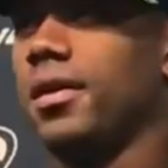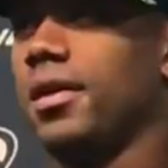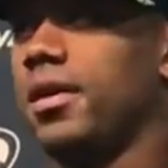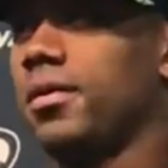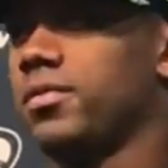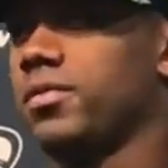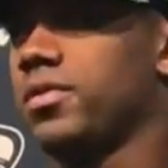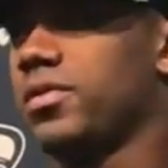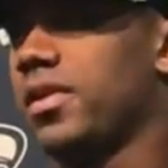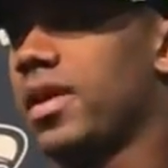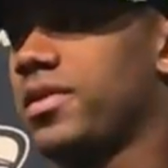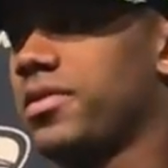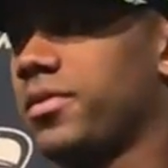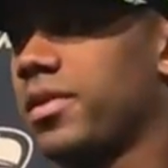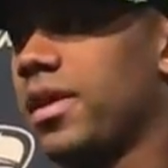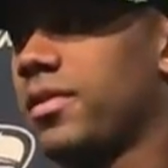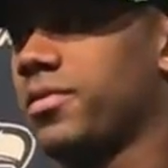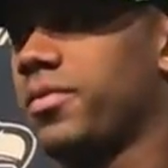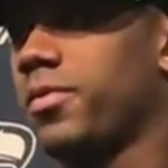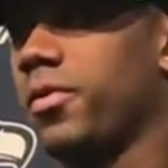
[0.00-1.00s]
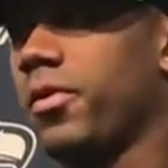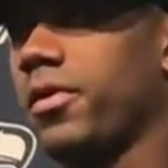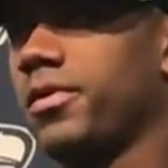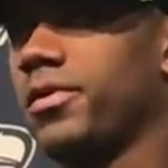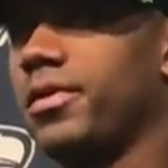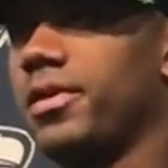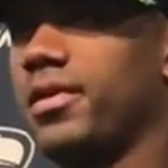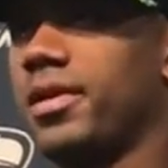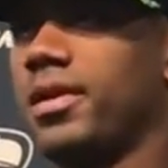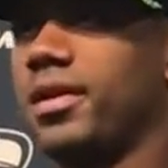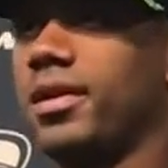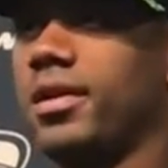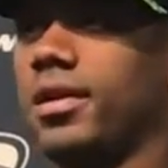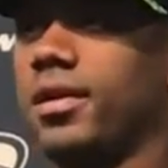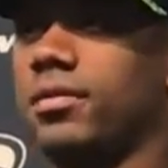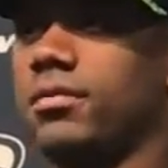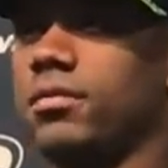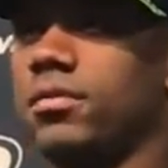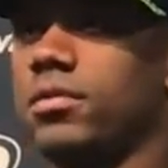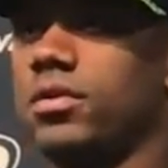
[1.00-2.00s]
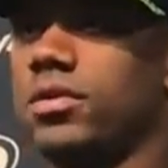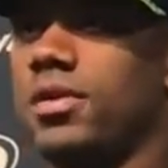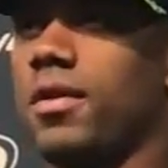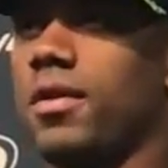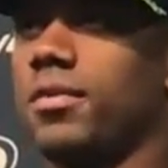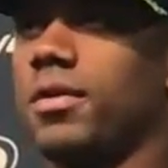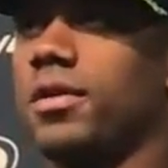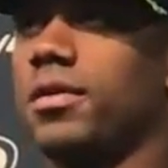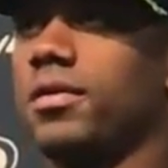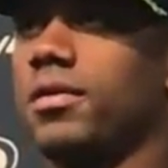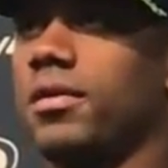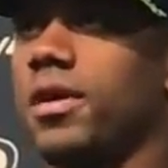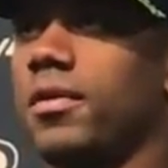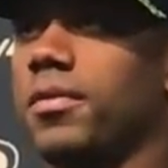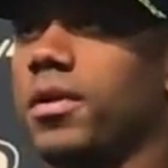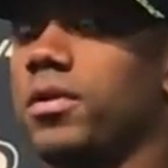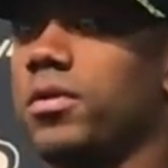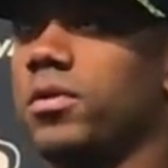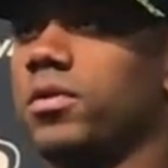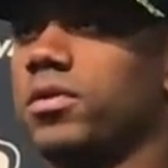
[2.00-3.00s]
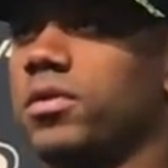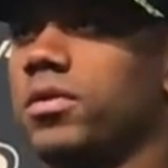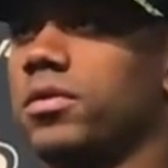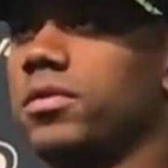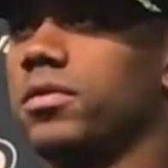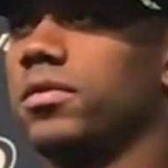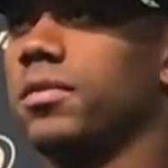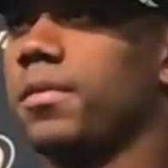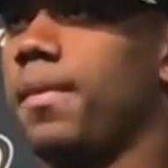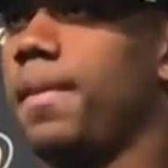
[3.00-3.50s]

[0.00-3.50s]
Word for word: um, so that's what I'm supporting, and then um, so that'll be that'll be cool too.